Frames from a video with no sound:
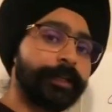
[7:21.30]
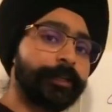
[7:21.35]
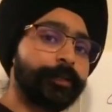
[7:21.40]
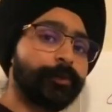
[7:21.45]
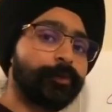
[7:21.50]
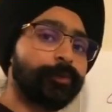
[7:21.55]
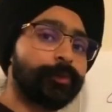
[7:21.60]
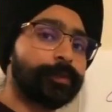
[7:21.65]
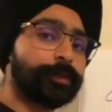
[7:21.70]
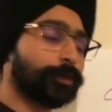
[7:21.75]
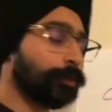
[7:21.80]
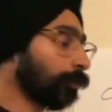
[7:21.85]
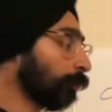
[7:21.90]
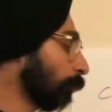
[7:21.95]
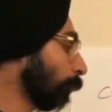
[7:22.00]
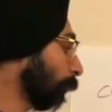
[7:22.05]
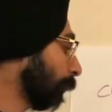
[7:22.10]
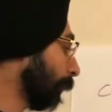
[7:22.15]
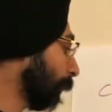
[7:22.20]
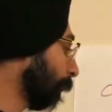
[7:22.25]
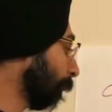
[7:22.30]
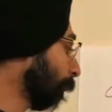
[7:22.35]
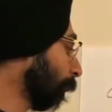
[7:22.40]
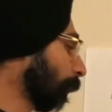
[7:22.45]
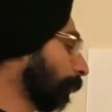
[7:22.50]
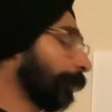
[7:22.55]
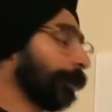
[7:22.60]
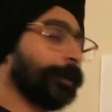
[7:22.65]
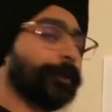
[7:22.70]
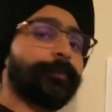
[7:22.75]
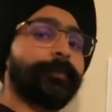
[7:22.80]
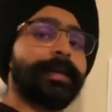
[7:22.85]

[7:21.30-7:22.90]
used only for